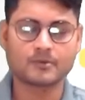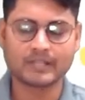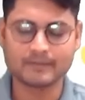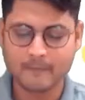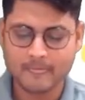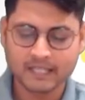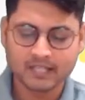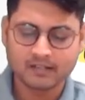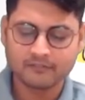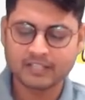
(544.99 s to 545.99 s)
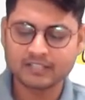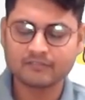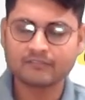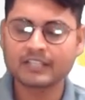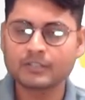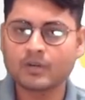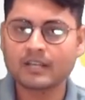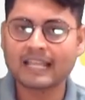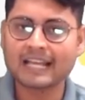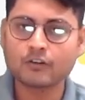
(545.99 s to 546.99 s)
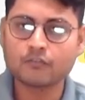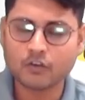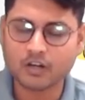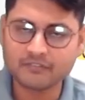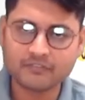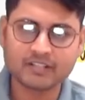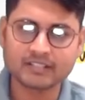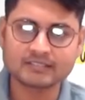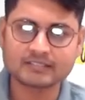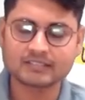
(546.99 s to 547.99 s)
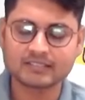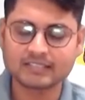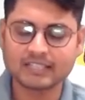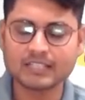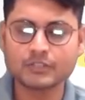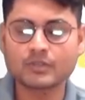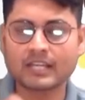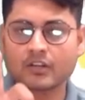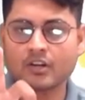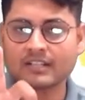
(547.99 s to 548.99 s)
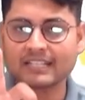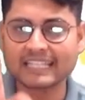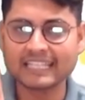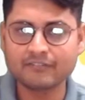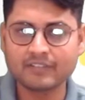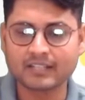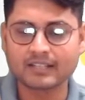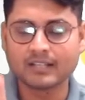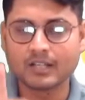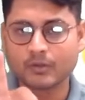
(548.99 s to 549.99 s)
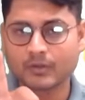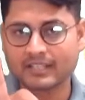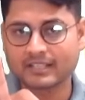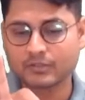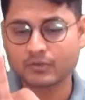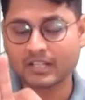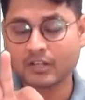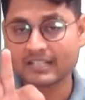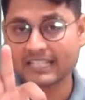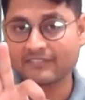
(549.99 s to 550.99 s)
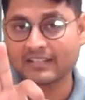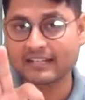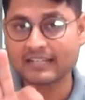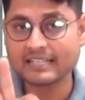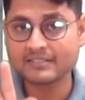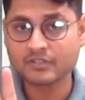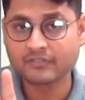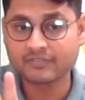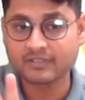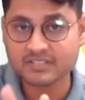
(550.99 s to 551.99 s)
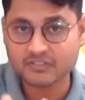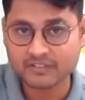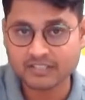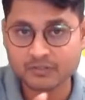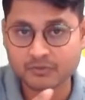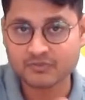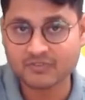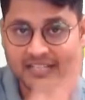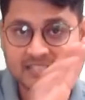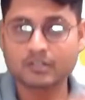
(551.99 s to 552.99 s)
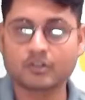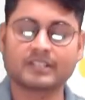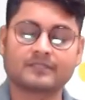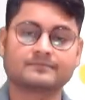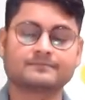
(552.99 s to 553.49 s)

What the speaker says: Okay, when you are lack of confidence, then you cannot even release your first finger to strike the coin.